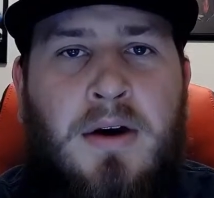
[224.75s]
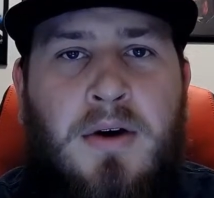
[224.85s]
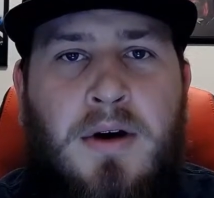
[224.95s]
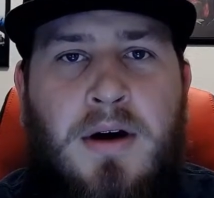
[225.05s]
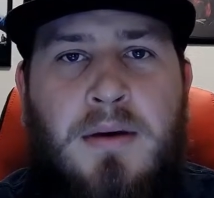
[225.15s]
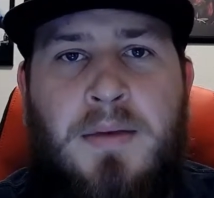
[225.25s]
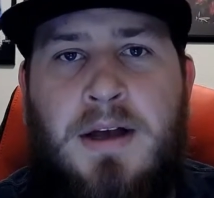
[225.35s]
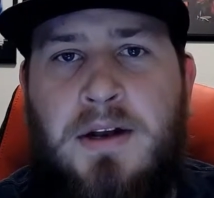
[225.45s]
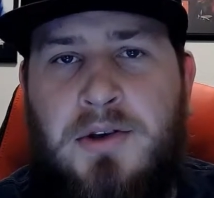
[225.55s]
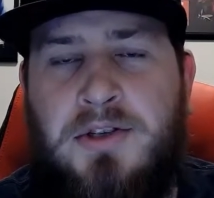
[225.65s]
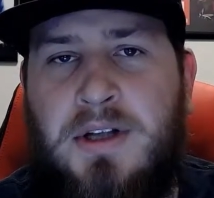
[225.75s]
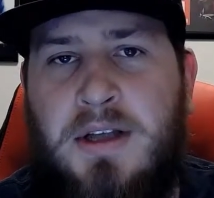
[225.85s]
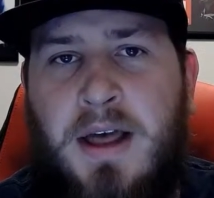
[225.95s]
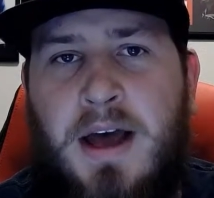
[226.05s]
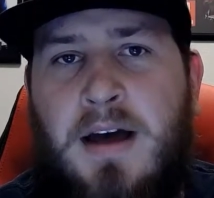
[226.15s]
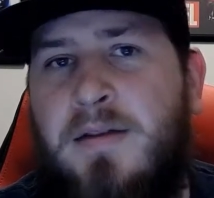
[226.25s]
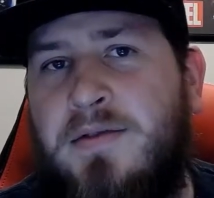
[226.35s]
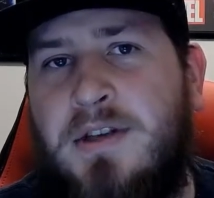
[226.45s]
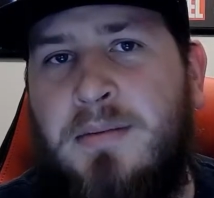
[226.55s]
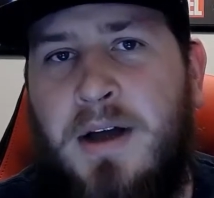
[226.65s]
and usually they have
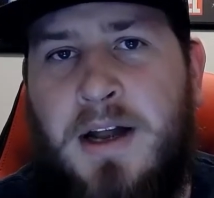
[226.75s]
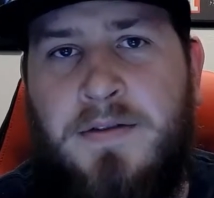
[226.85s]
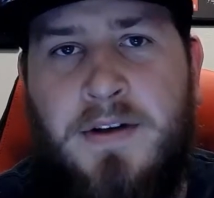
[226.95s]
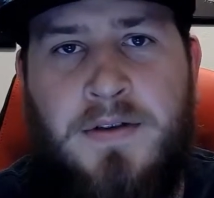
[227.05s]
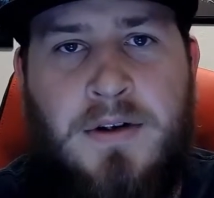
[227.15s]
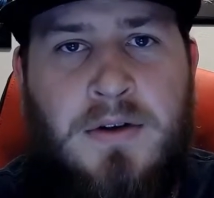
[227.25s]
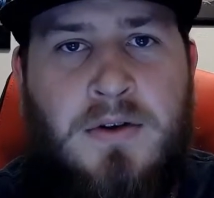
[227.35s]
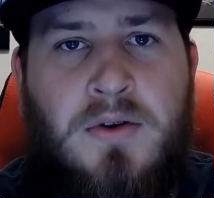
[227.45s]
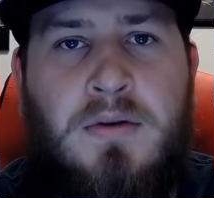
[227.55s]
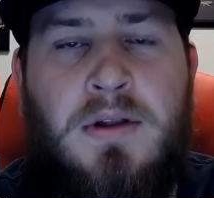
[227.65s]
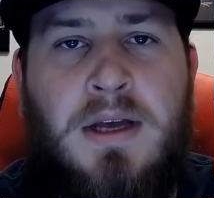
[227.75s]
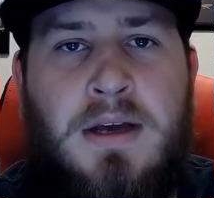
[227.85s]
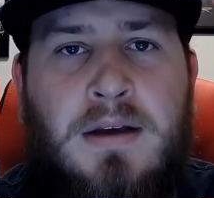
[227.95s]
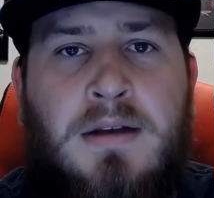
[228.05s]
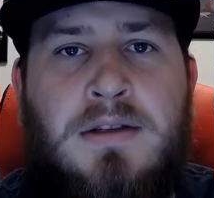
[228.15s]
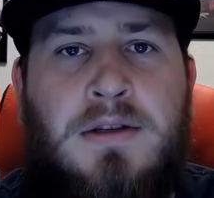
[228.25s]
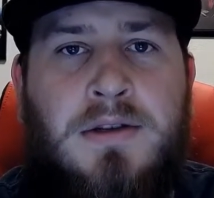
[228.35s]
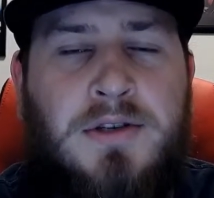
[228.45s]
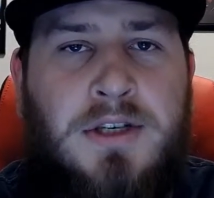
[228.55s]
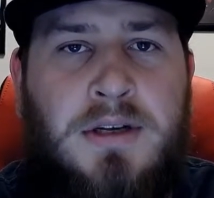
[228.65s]
some kind of different cooling
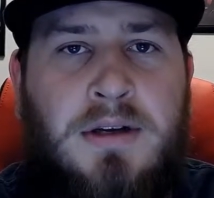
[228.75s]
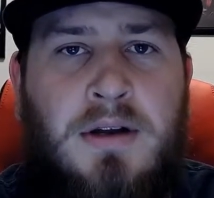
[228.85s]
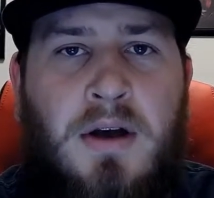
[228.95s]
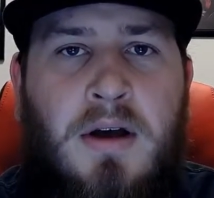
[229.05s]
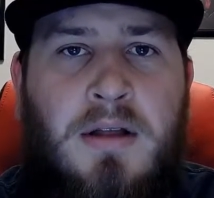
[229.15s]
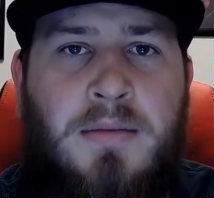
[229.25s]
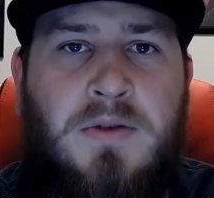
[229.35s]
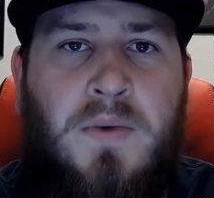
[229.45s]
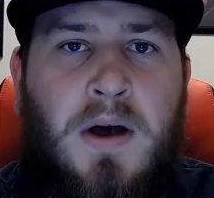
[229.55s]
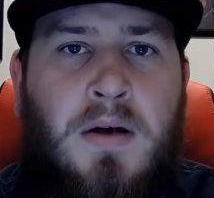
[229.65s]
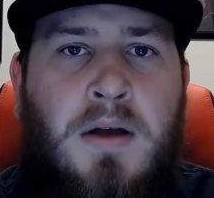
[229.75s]
solution on them as well.